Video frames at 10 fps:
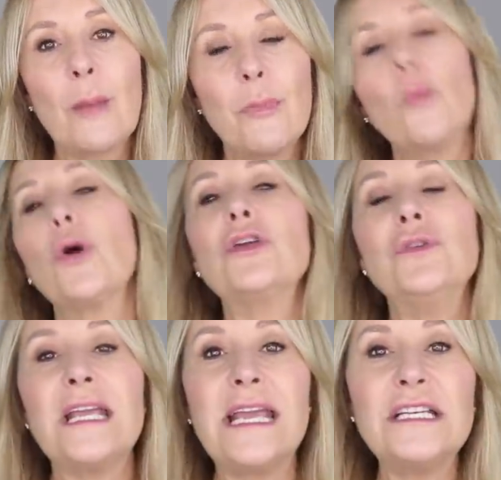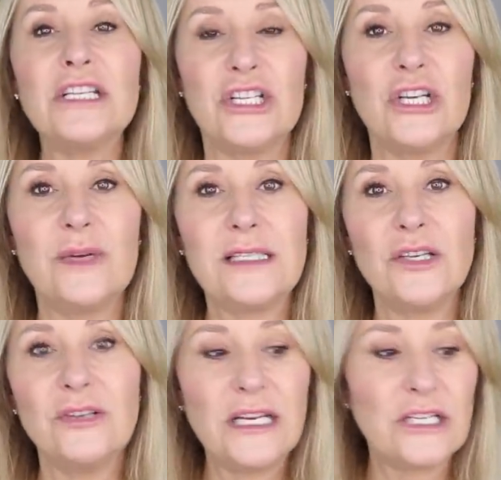But what you need to do is
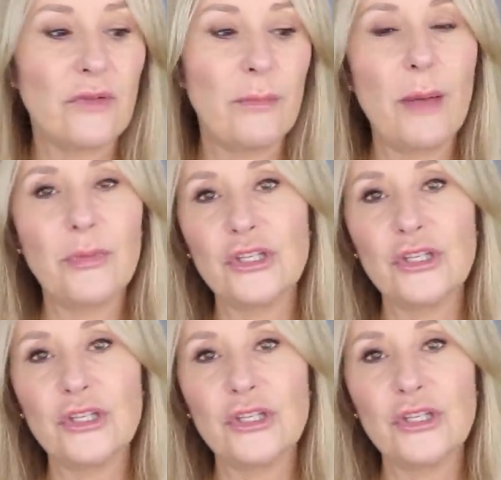you need to remember